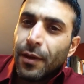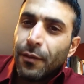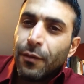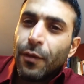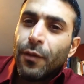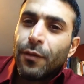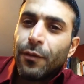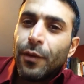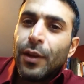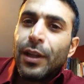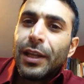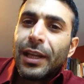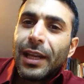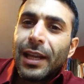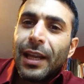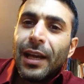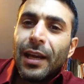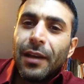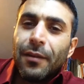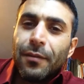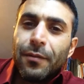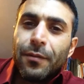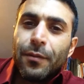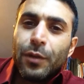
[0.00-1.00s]
a fulfilling
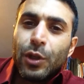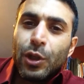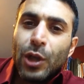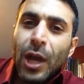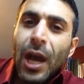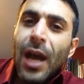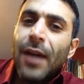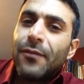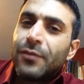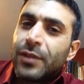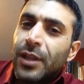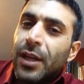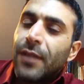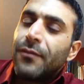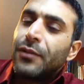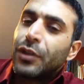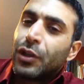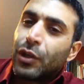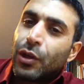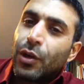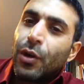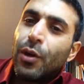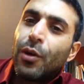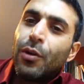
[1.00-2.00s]
life, you have to have the
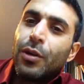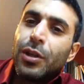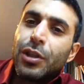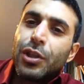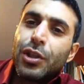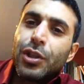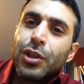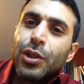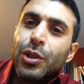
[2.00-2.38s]
courage